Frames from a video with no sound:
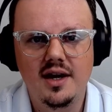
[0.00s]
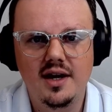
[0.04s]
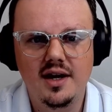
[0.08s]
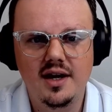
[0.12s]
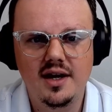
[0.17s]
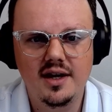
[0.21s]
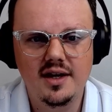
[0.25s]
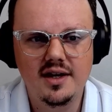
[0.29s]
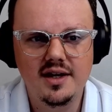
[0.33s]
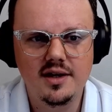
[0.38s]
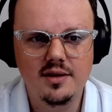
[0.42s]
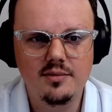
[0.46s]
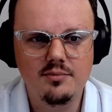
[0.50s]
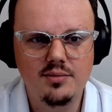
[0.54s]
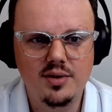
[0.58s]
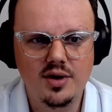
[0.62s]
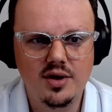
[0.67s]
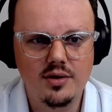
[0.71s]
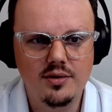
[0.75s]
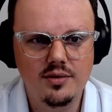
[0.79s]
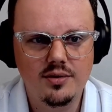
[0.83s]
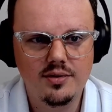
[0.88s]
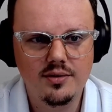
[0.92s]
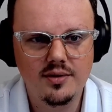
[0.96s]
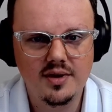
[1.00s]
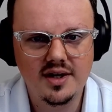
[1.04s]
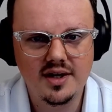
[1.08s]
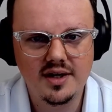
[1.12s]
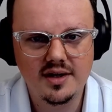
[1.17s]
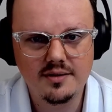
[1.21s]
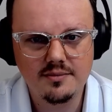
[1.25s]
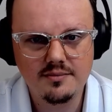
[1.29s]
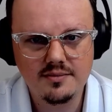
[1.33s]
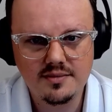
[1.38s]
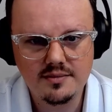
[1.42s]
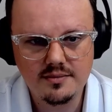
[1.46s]
in both
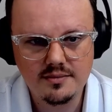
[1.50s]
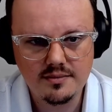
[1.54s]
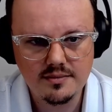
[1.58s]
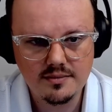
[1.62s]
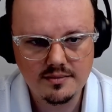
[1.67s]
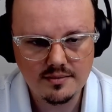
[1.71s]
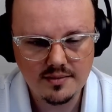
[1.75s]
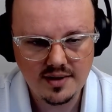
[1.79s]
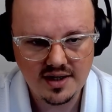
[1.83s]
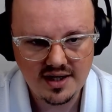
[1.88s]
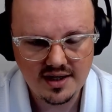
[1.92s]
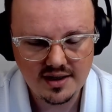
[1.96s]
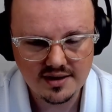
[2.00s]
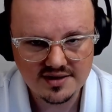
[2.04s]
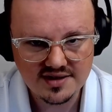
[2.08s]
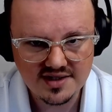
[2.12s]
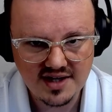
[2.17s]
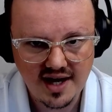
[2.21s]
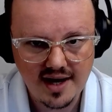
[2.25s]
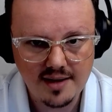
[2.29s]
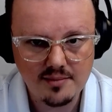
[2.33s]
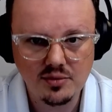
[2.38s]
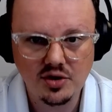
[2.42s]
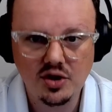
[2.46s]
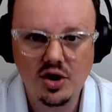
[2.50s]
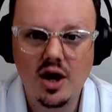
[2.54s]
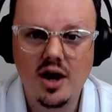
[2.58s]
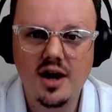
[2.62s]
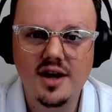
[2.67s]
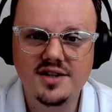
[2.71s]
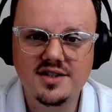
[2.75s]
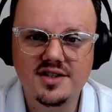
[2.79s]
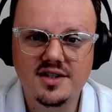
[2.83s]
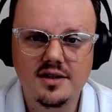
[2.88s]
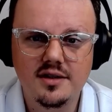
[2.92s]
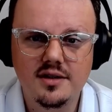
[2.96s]
time
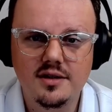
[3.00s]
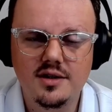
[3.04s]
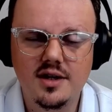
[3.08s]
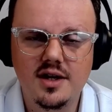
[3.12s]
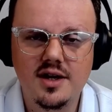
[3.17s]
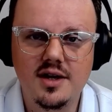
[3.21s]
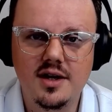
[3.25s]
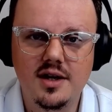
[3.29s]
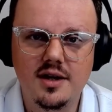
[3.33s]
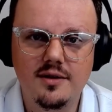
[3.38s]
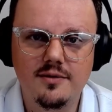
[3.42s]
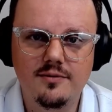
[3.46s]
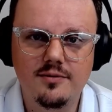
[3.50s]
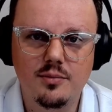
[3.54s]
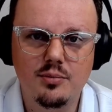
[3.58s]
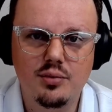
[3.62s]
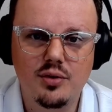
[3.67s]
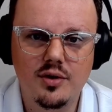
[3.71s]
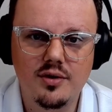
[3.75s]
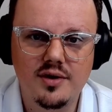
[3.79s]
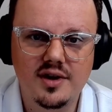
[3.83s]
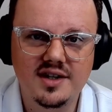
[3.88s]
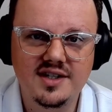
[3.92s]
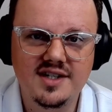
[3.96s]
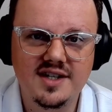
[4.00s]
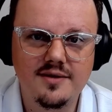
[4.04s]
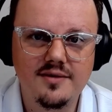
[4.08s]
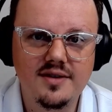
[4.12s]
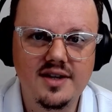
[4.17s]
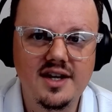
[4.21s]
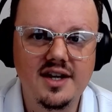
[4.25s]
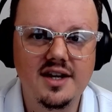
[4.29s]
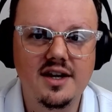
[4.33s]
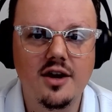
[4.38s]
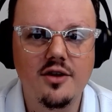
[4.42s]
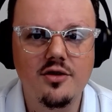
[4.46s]
lost from
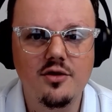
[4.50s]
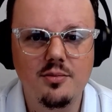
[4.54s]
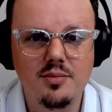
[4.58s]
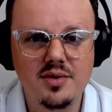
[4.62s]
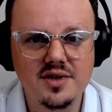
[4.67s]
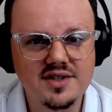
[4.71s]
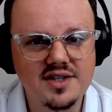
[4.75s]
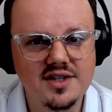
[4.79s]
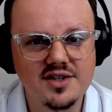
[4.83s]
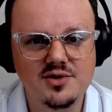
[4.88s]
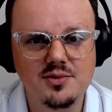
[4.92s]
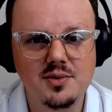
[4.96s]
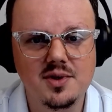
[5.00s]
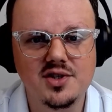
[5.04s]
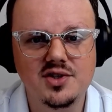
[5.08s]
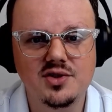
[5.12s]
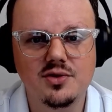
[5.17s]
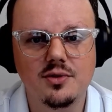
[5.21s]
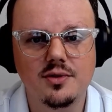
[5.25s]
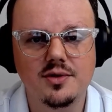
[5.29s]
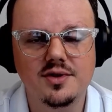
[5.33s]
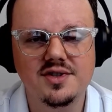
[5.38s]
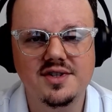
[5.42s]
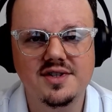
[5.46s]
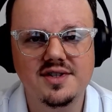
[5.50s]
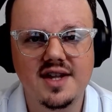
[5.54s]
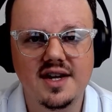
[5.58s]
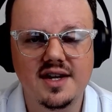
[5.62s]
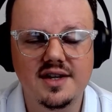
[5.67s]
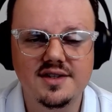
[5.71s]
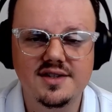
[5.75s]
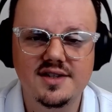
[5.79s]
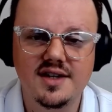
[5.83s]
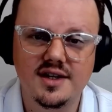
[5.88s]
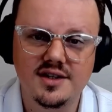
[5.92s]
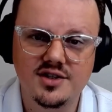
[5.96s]
productivity and other business resources that it
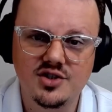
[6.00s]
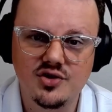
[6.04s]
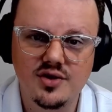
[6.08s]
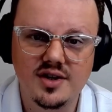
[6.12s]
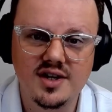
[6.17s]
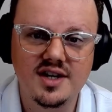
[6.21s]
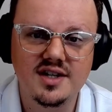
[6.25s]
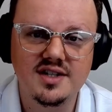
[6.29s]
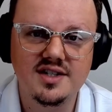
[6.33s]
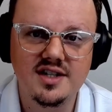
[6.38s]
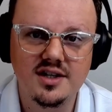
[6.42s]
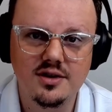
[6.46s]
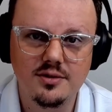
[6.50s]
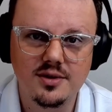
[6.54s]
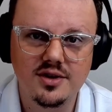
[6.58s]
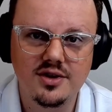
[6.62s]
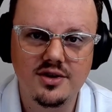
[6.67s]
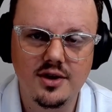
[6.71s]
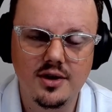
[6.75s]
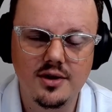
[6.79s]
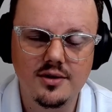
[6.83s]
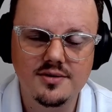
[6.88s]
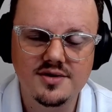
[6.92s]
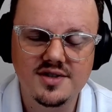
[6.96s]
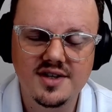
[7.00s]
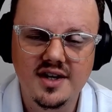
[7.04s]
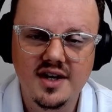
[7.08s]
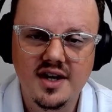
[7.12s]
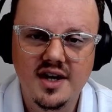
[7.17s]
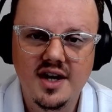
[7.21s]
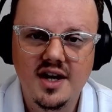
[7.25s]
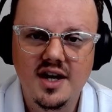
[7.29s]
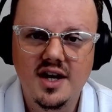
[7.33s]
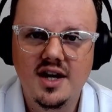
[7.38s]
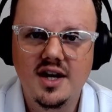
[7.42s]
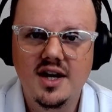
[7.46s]
sucks trying to deal with those.
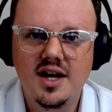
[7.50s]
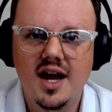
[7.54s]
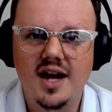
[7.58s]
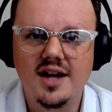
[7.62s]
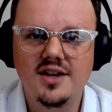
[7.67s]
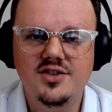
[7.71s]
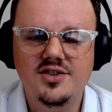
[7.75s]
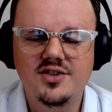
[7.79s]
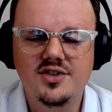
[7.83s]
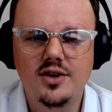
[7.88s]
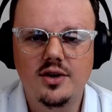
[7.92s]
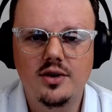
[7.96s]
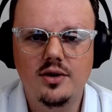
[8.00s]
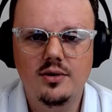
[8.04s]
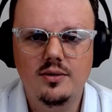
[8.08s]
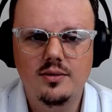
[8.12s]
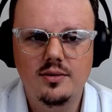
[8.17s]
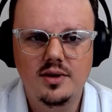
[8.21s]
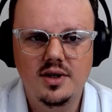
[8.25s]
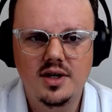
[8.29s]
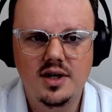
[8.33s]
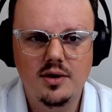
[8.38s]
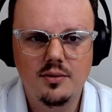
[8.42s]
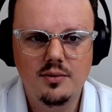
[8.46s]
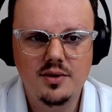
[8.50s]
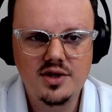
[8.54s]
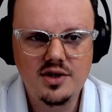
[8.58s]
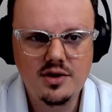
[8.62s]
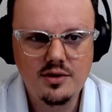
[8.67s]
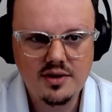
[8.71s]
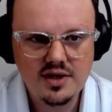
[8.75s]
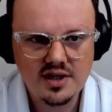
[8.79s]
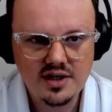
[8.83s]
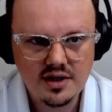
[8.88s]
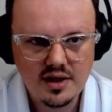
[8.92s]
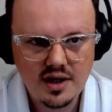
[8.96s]
And so when you
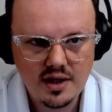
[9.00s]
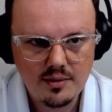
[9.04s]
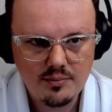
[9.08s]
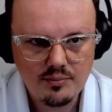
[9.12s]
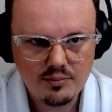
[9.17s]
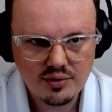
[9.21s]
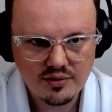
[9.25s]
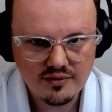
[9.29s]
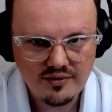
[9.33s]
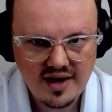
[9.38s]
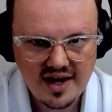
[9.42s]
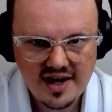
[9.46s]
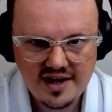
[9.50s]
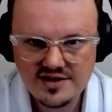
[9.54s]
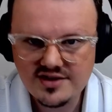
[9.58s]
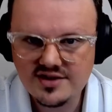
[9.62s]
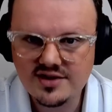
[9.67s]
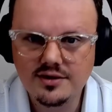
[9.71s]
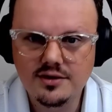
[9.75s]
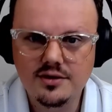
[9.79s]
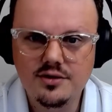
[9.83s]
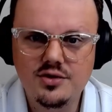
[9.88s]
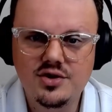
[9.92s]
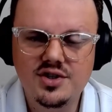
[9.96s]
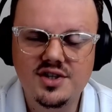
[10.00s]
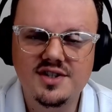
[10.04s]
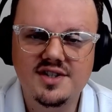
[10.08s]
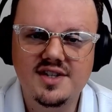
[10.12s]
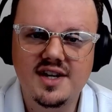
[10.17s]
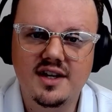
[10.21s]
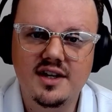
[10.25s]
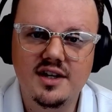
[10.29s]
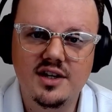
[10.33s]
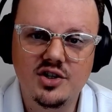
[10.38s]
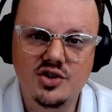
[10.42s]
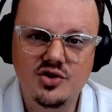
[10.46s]
can provide solutions
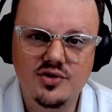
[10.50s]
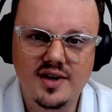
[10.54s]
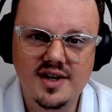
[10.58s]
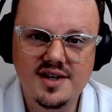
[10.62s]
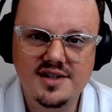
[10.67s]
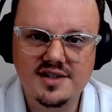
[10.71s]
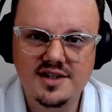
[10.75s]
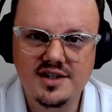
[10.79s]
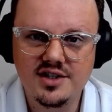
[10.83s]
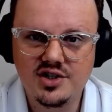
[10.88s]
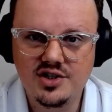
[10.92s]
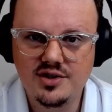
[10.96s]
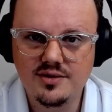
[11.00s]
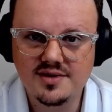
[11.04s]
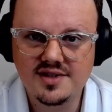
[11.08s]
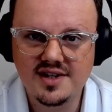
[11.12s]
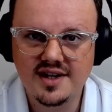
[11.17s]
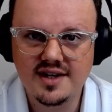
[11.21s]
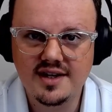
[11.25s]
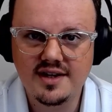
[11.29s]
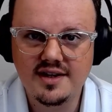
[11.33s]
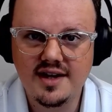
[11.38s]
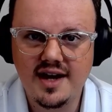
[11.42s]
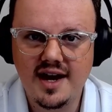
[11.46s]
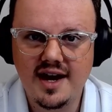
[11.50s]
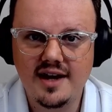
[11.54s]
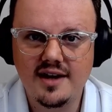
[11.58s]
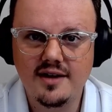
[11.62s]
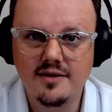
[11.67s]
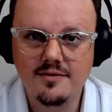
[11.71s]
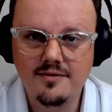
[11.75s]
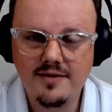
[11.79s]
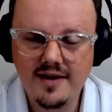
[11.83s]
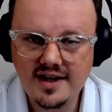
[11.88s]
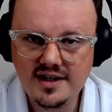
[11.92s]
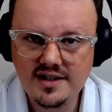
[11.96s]
that can address issues like that
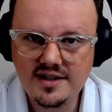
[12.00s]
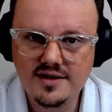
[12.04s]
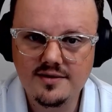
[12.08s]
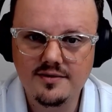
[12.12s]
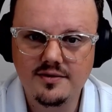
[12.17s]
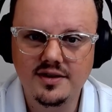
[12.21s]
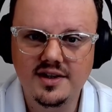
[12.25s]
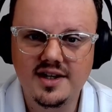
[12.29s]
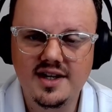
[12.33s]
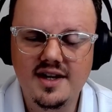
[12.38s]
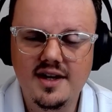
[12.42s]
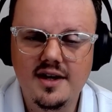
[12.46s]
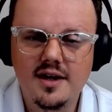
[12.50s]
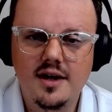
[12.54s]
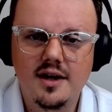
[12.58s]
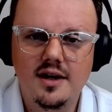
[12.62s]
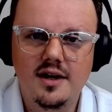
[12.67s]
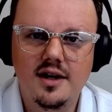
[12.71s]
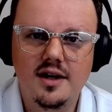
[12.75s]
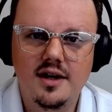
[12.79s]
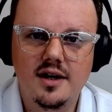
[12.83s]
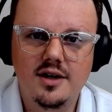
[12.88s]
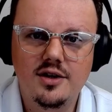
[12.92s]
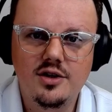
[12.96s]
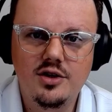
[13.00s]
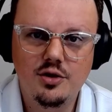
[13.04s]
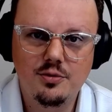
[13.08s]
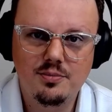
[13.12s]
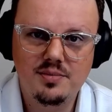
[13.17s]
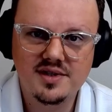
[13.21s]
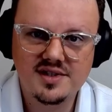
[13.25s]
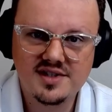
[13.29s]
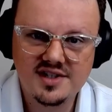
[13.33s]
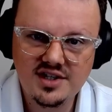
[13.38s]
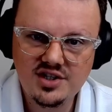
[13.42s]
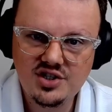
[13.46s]
effectively, you're
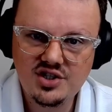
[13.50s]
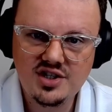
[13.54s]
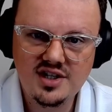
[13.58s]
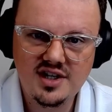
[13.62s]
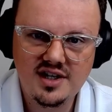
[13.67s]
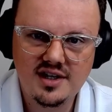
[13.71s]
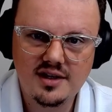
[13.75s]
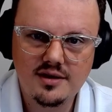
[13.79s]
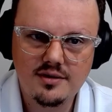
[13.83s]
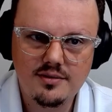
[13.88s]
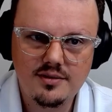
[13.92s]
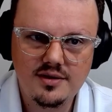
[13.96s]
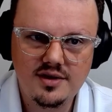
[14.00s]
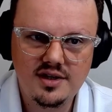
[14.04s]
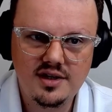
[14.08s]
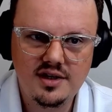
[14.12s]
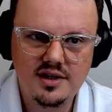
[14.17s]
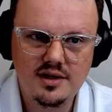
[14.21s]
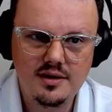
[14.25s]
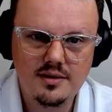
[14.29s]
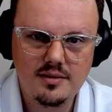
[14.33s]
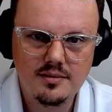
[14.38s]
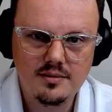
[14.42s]
positioning the